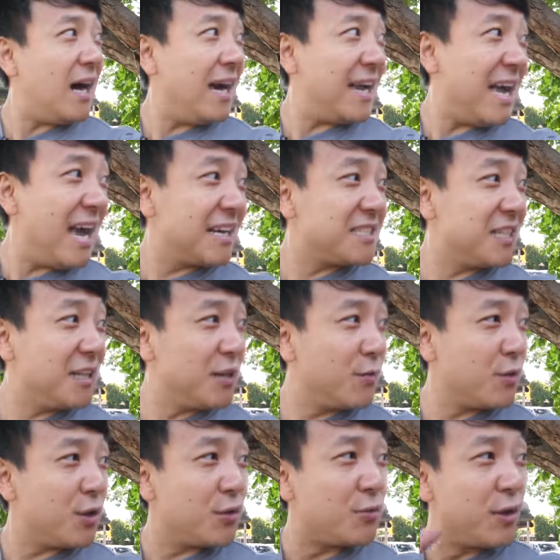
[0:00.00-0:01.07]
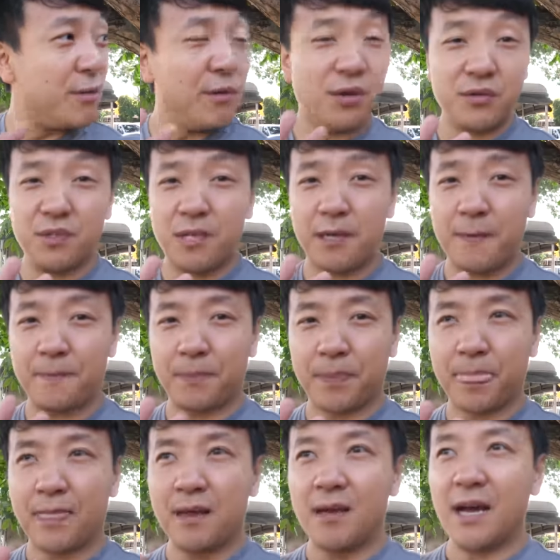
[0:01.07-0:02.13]
I accidentally ordered 3 bowls.
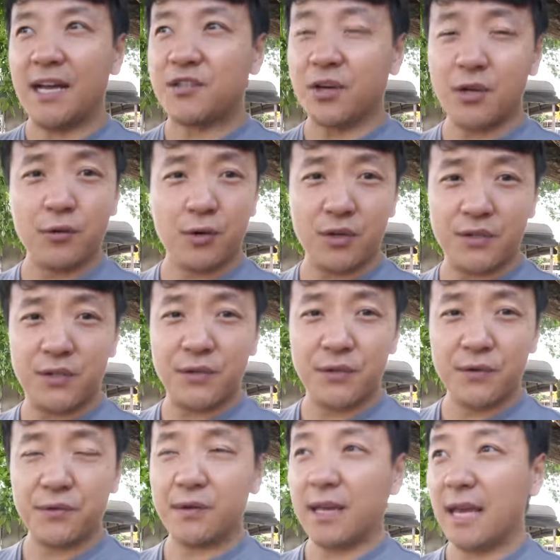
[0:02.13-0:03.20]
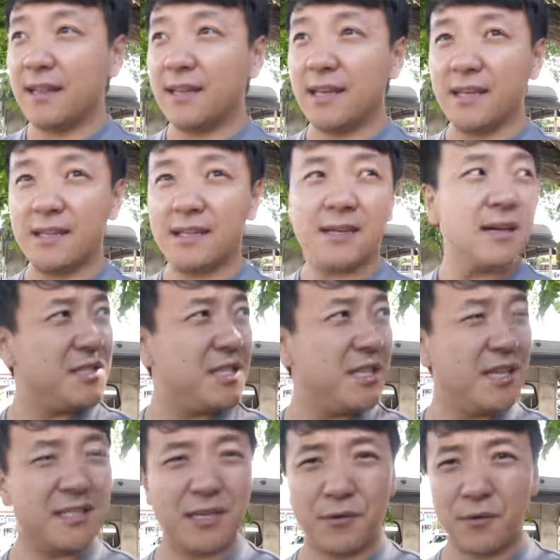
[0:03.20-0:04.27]
I try to order 2, and then she
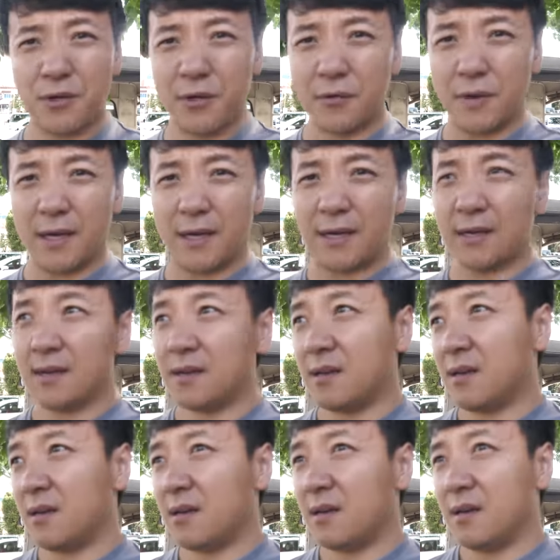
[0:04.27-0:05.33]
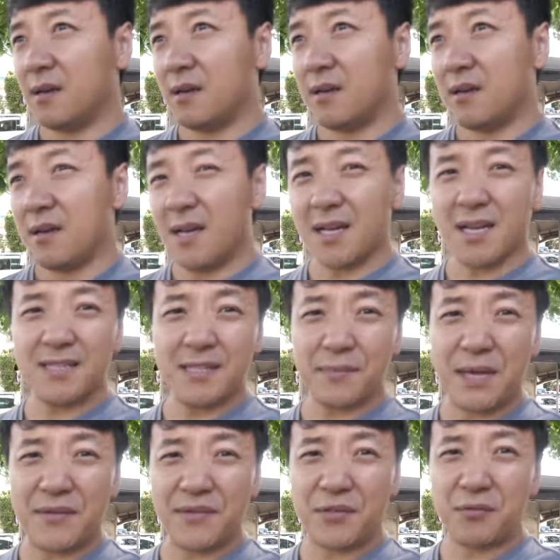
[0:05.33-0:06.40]
thinks I ordered 3. I guess I'm
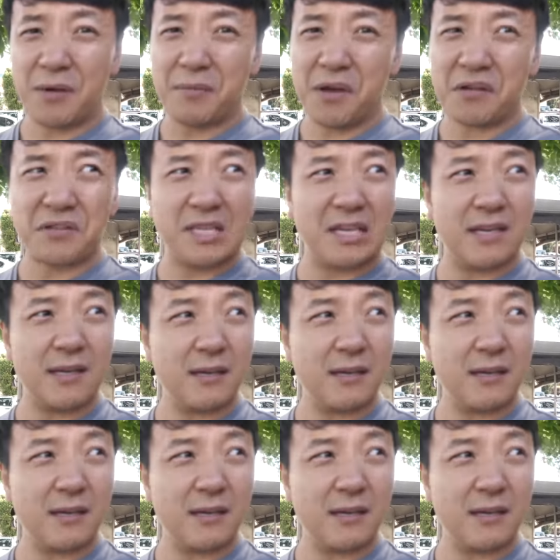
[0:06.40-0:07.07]
having 3 bowls.